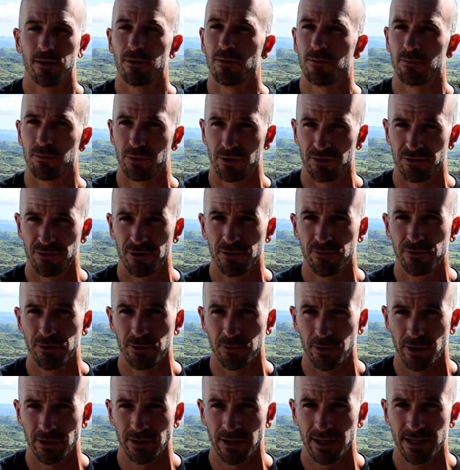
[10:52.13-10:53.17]
preserve your
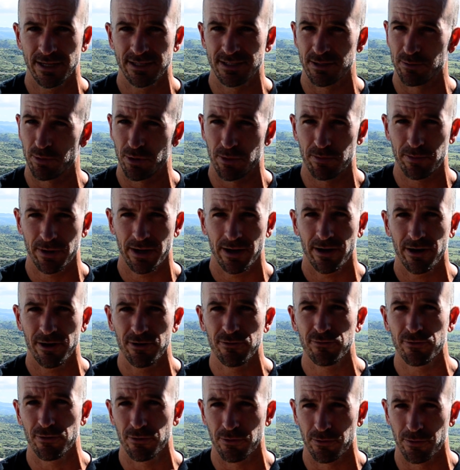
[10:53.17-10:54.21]
run legs and prepare you
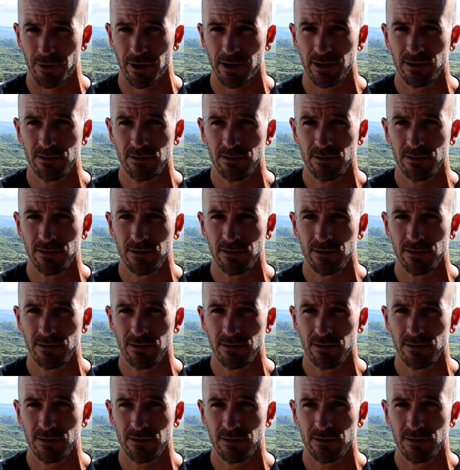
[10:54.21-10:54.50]
for the run,